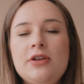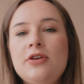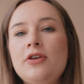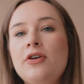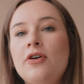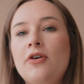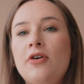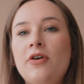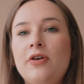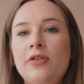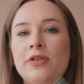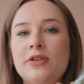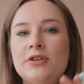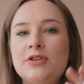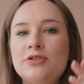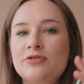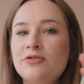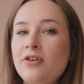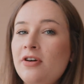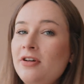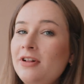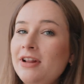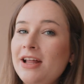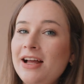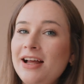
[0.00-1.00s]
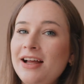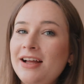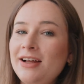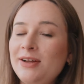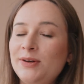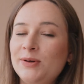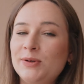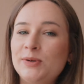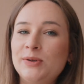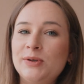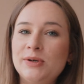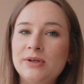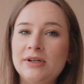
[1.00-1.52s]
you on the stroller
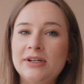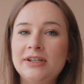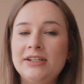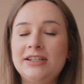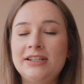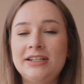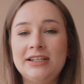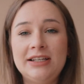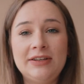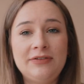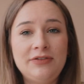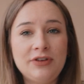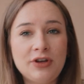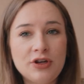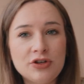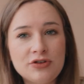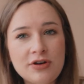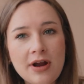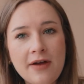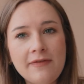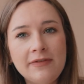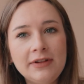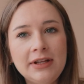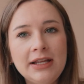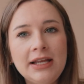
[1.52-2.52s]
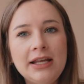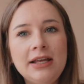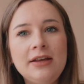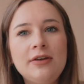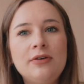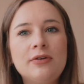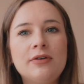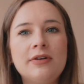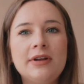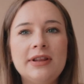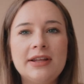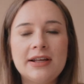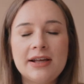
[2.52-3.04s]
or if you go traveling
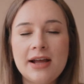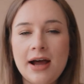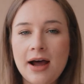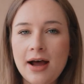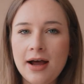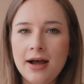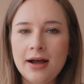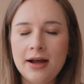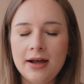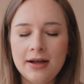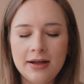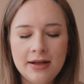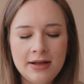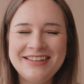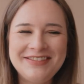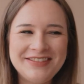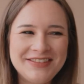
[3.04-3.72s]
or in the car.